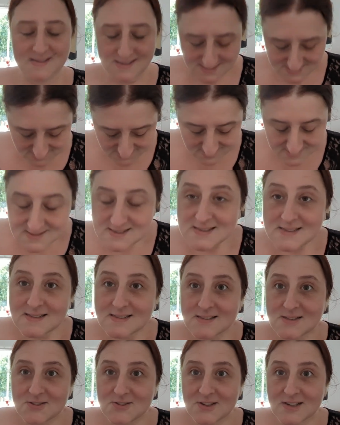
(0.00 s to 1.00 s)
so this is
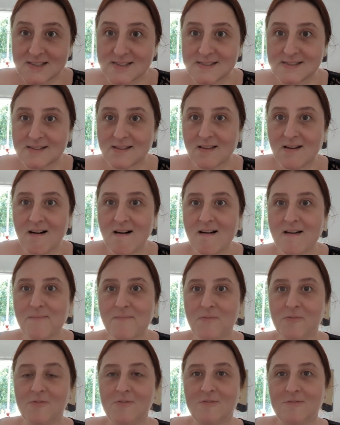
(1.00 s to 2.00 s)
a dress that I
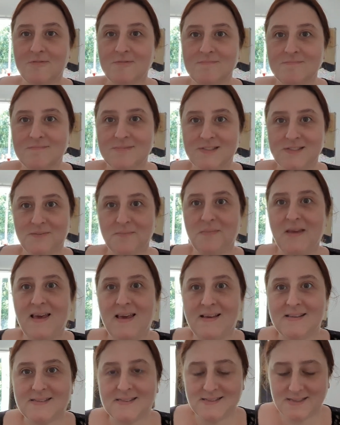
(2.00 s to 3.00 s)
bought some
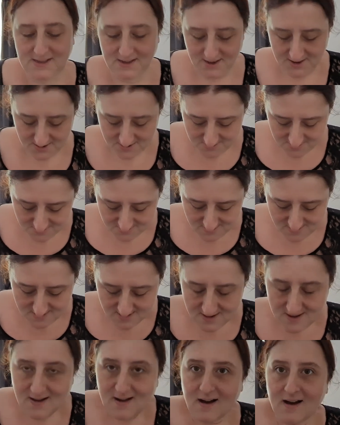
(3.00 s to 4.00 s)
years ago.
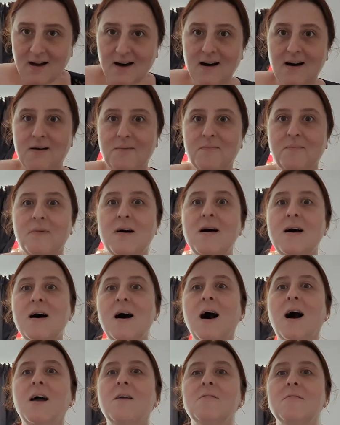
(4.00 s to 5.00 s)
Um,
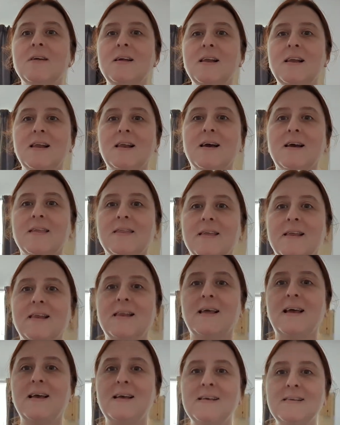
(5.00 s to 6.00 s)
I really like the
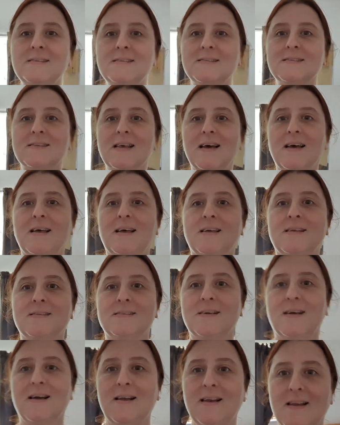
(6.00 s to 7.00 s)
lace and
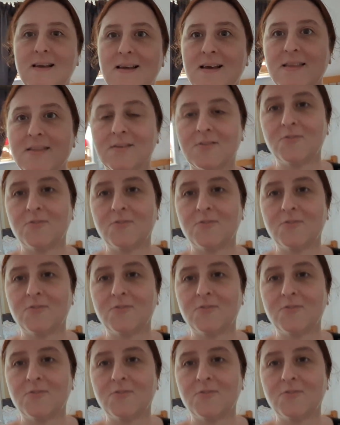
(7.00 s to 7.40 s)
I like the